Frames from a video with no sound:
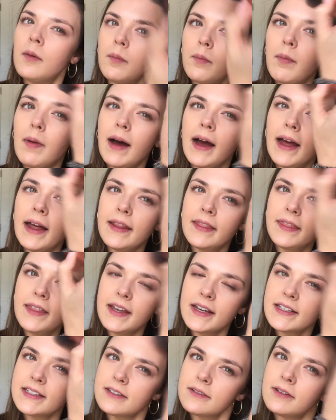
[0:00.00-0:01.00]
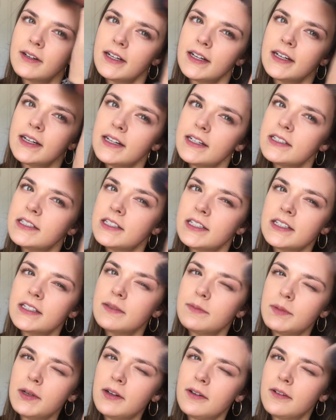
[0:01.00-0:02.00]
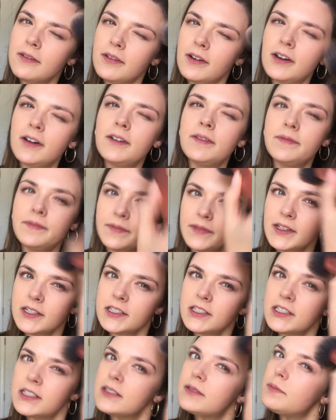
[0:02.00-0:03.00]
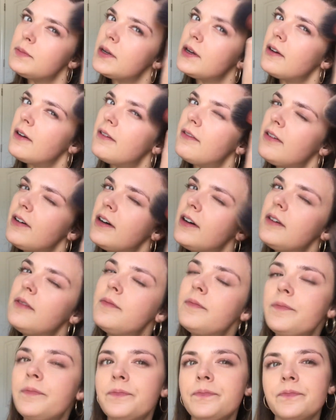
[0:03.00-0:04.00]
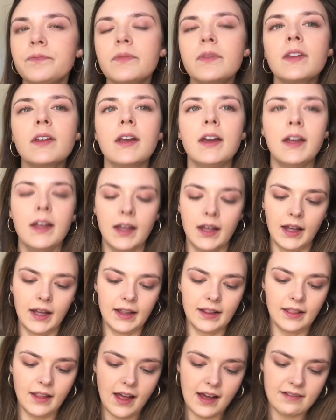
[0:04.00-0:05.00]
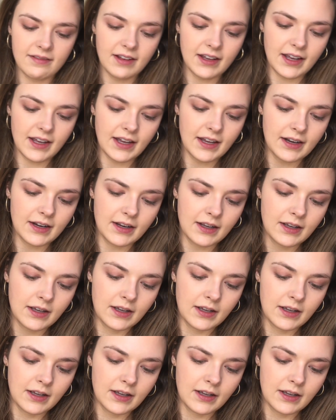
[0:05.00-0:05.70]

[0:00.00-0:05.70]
But this one is just beautiful. It's just beautiful. I love it.